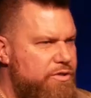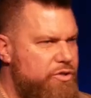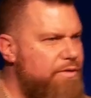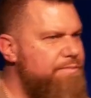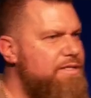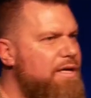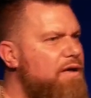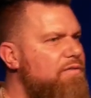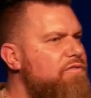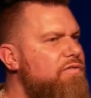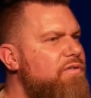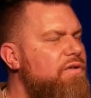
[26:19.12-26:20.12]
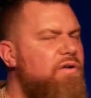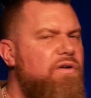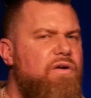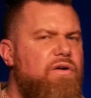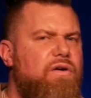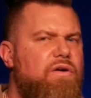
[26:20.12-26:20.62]
to himself.
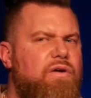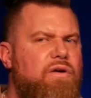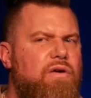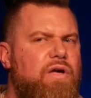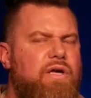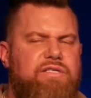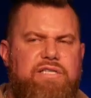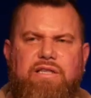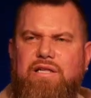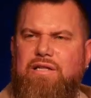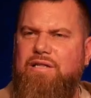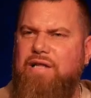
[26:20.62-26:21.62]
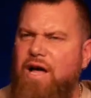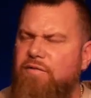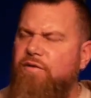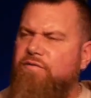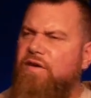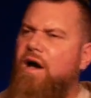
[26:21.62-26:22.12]
See, the love
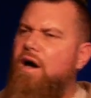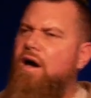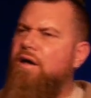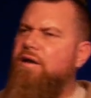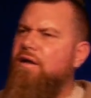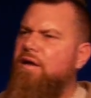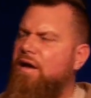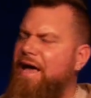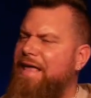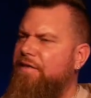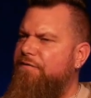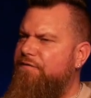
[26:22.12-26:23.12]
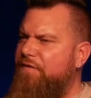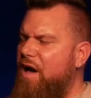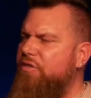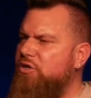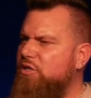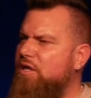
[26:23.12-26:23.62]
of God and the
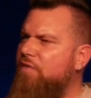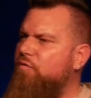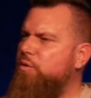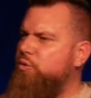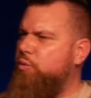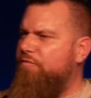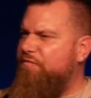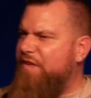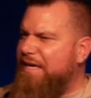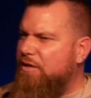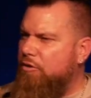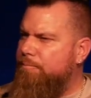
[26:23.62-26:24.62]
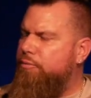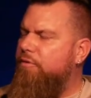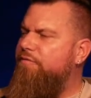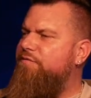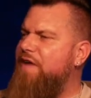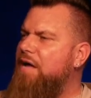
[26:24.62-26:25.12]
Father's love was revealed
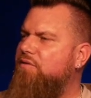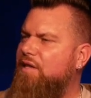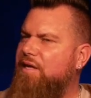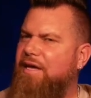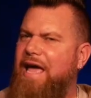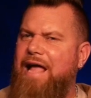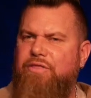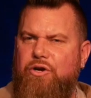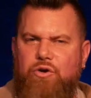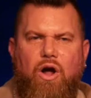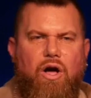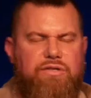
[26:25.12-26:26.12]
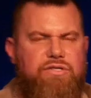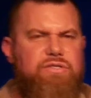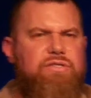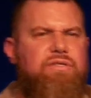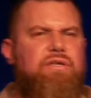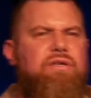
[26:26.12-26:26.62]
profoundly at the
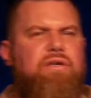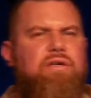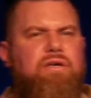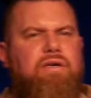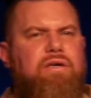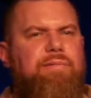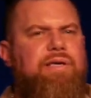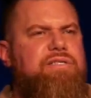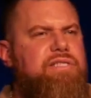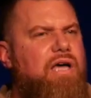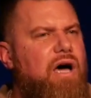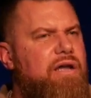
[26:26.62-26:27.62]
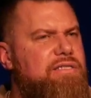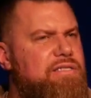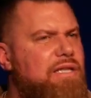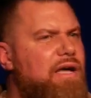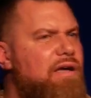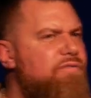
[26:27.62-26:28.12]
cross because God is
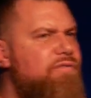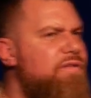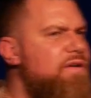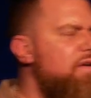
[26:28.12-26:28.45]
love.